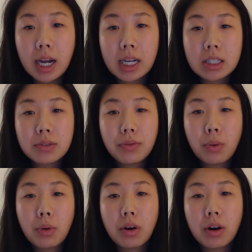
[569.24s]
As
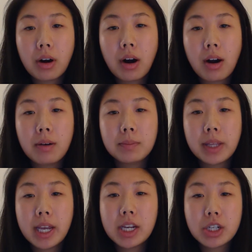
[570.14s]
for
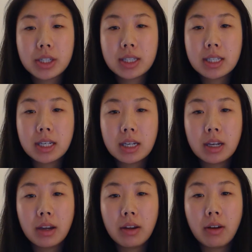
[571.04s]
the
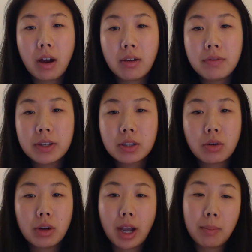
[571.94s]
agency
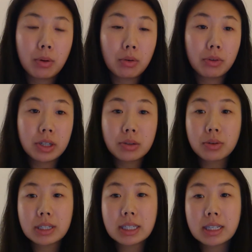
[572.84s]
fiscal capital
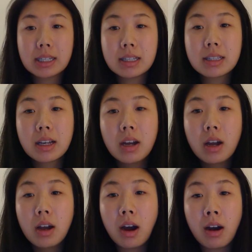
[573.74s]
resources,
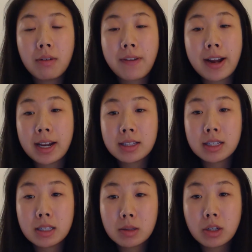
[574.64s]

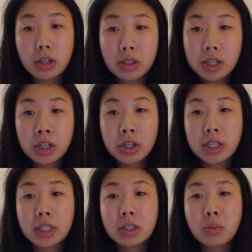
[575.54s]
finances start to
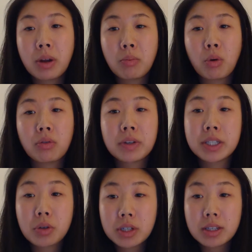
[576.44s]
increase when more
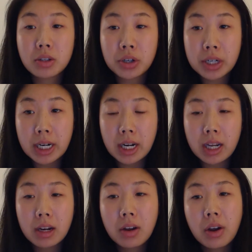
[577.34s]
resources are
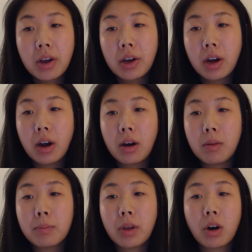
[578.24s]
needed.
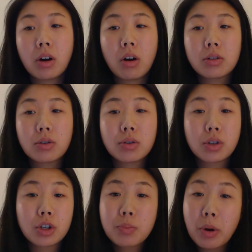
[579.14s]
There are also
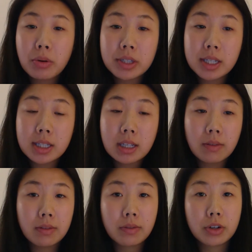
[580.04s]
surge bonuses
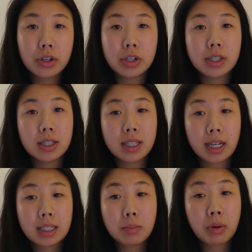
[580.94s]
given for nurses,
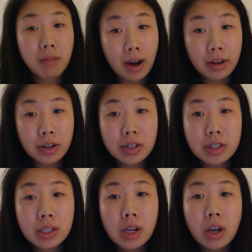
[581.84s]
techs, and
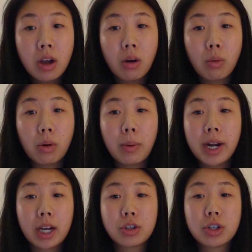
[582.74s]
providers, or
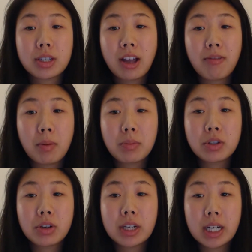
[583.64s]
when extra staff
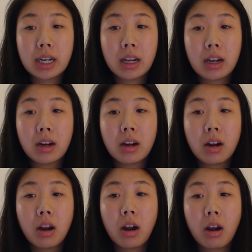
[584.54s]
members are needed,
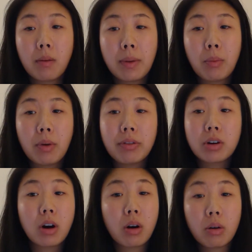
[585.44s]
and when
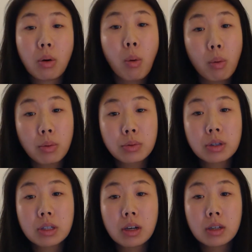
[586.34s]
there are
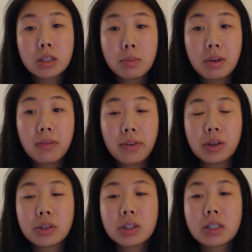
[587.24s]
holes to be
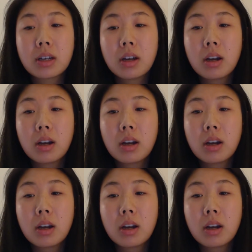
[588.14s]
filled.